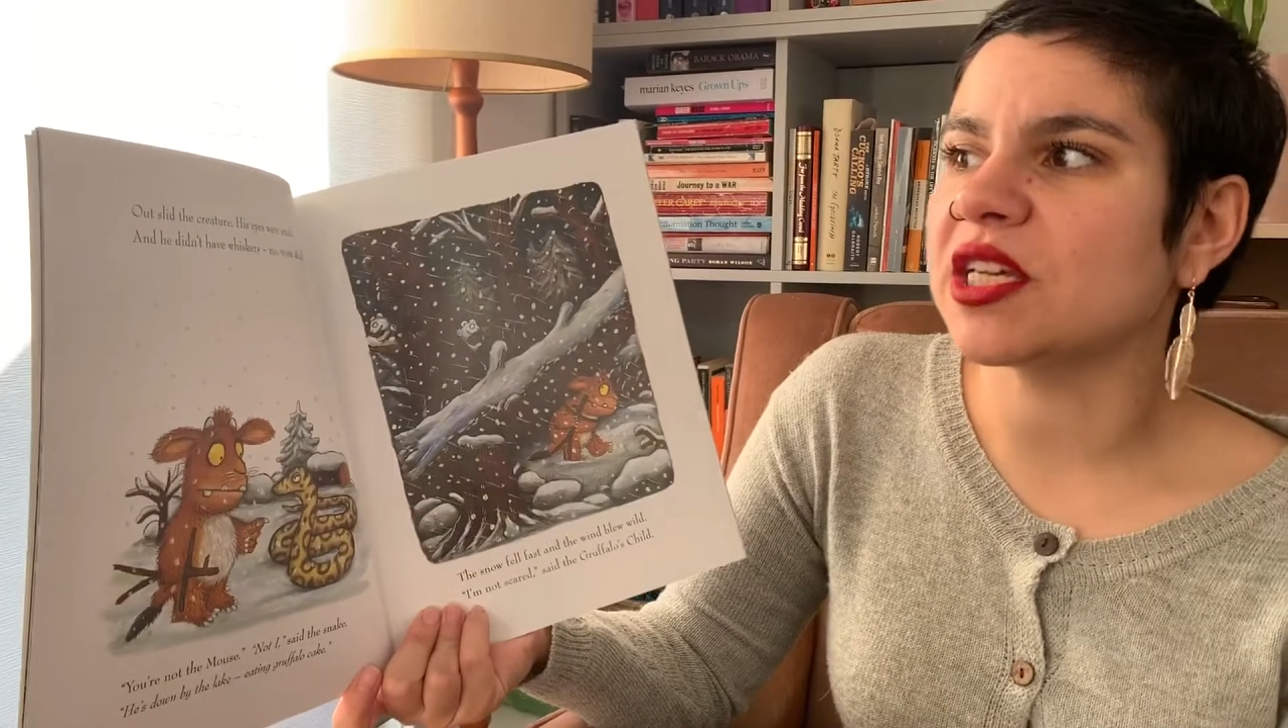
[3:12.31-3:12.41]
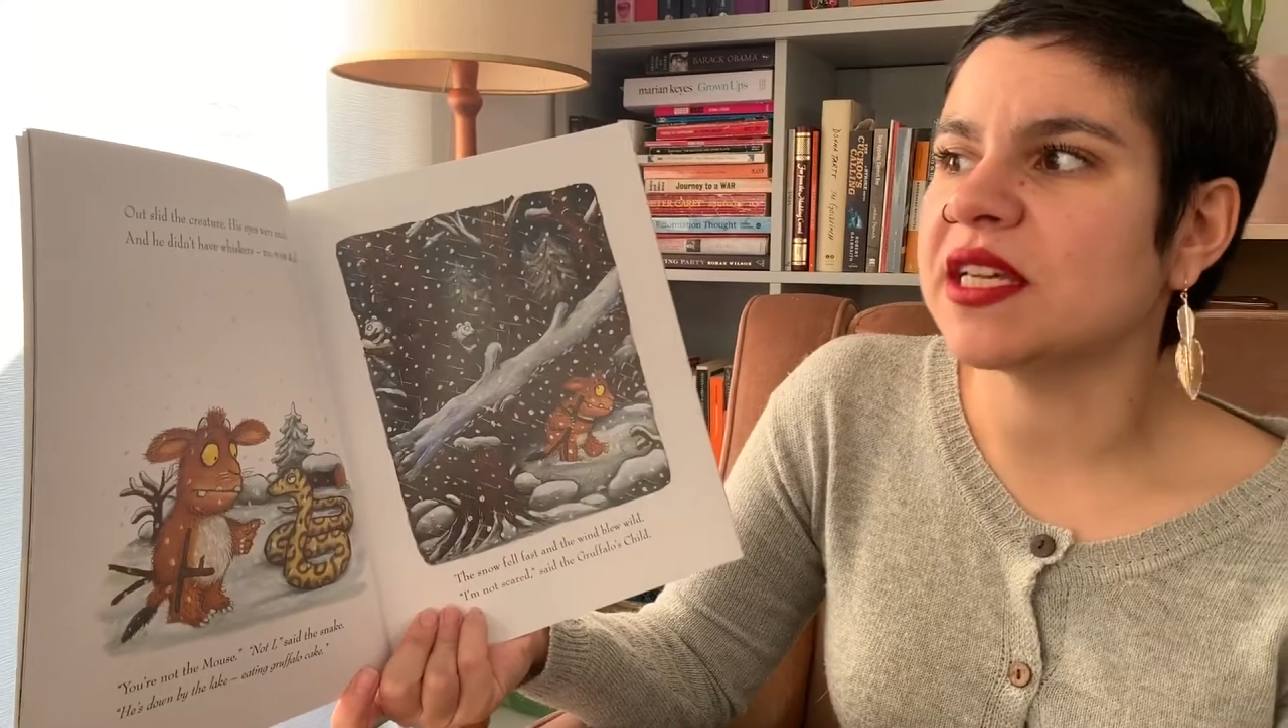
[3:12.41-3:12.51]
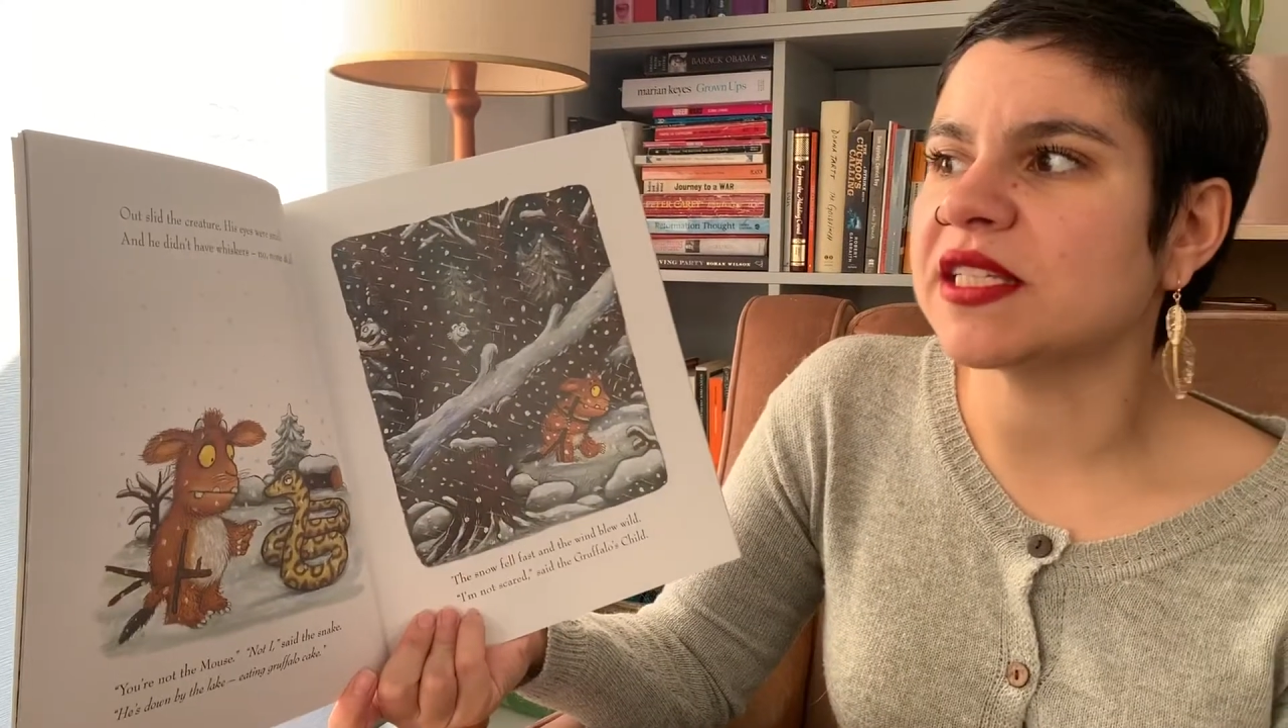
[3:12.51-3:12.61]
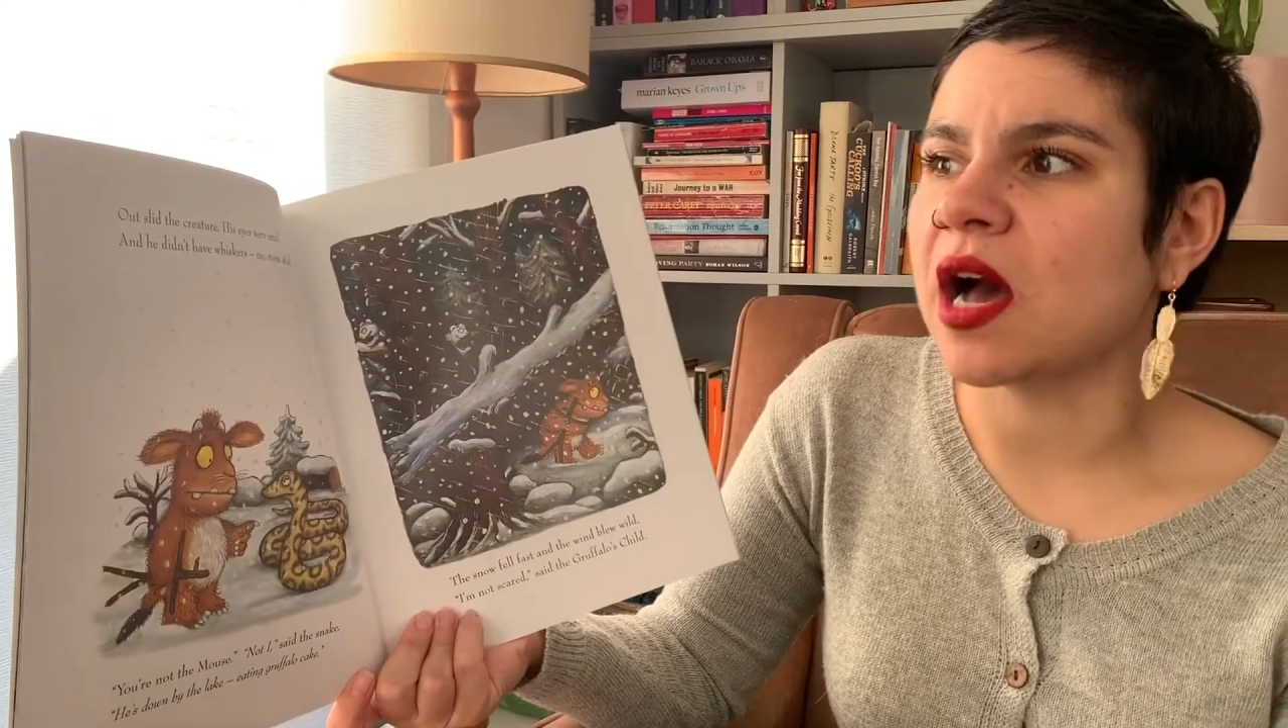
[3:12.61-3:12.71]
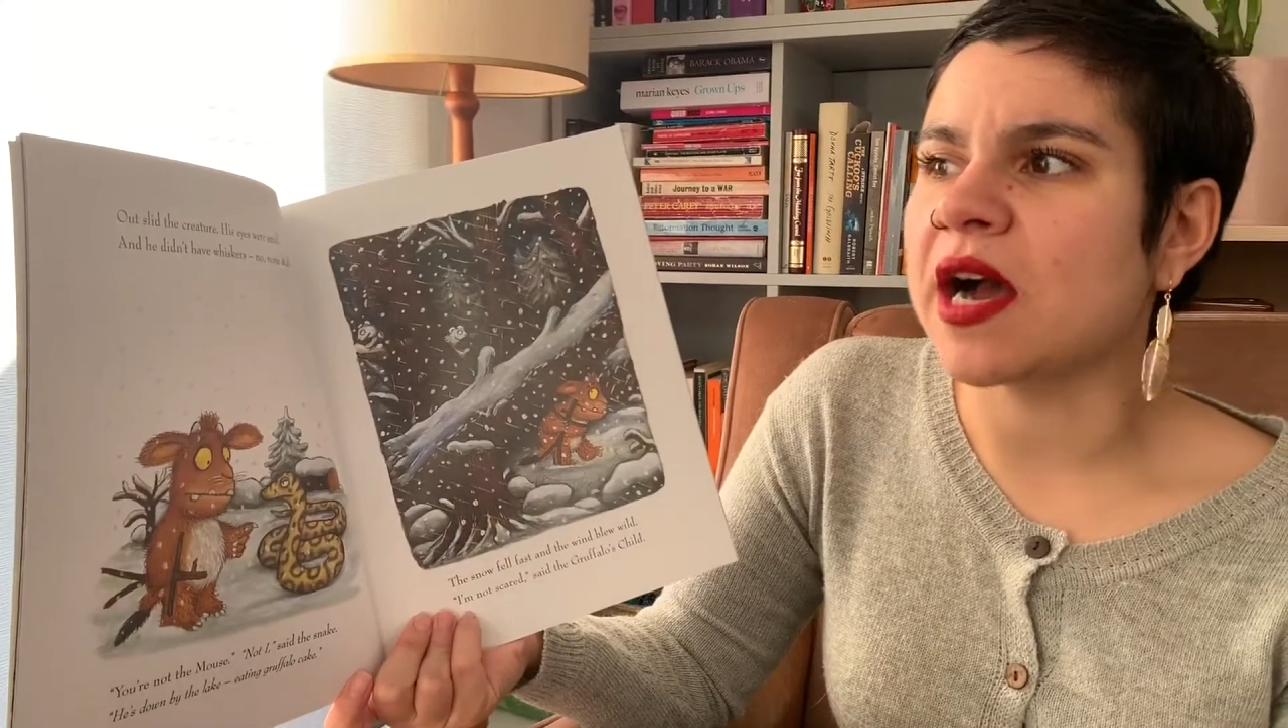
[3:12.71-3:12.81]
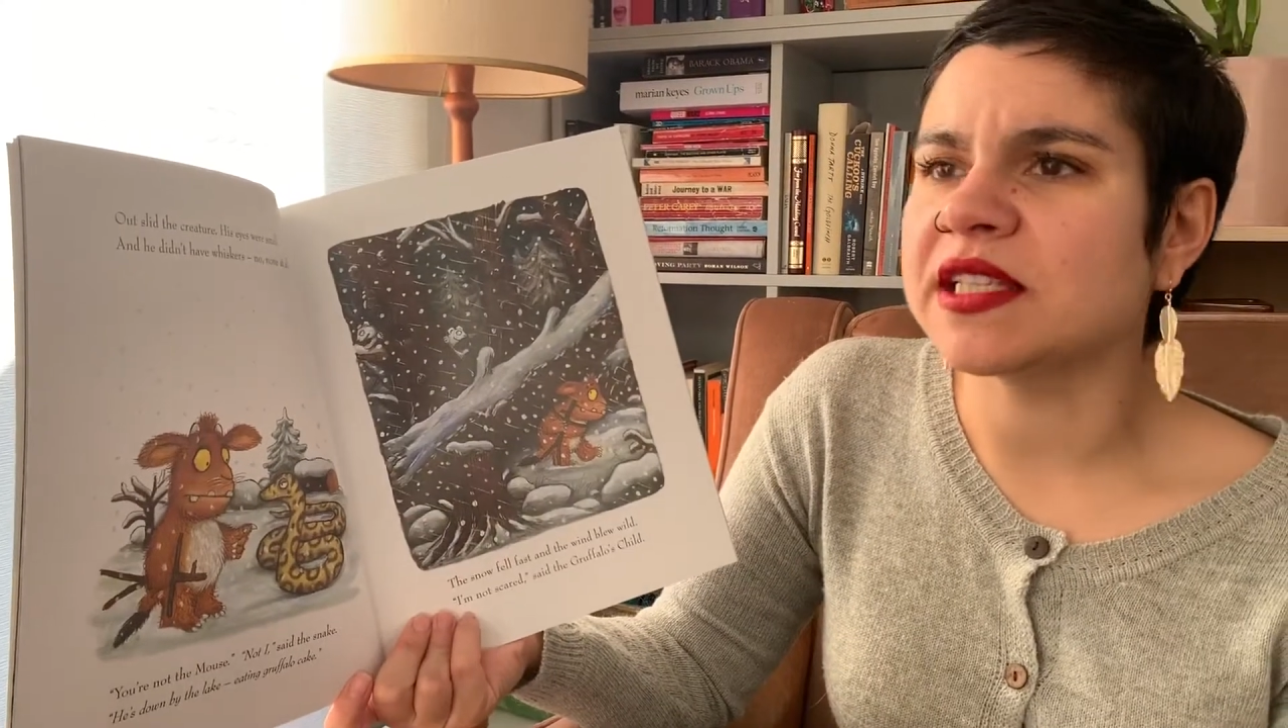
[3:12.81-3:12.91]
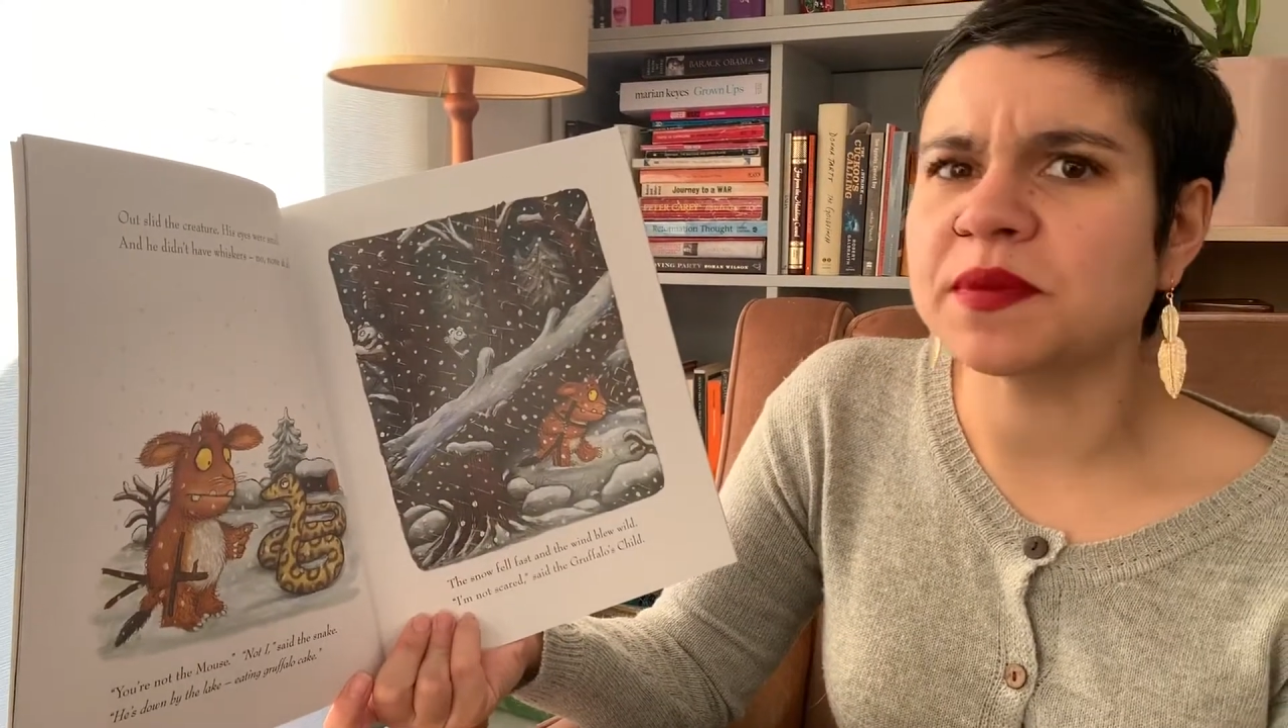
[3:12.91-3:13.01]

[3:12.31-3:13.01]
His eyes were